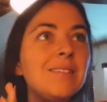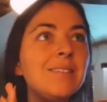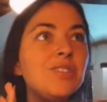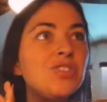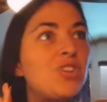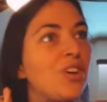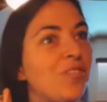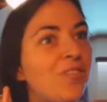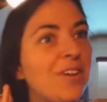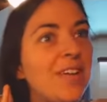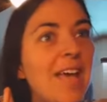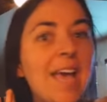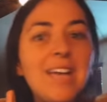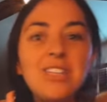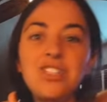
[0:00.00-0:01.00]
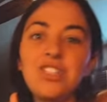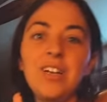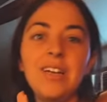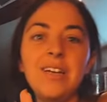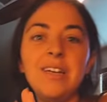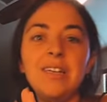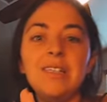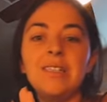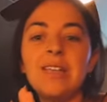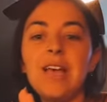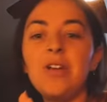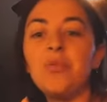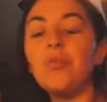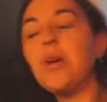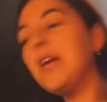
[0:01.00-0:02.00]
certifications
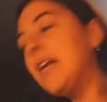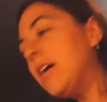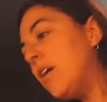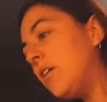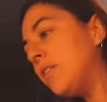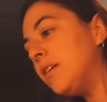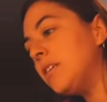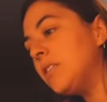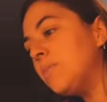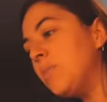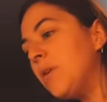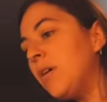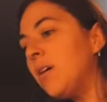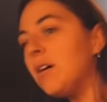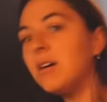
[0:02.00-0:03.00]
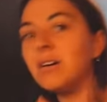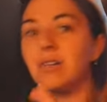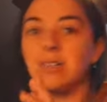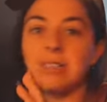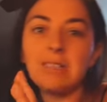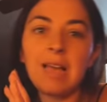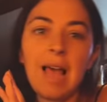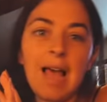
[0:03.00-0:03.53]
and reading all these books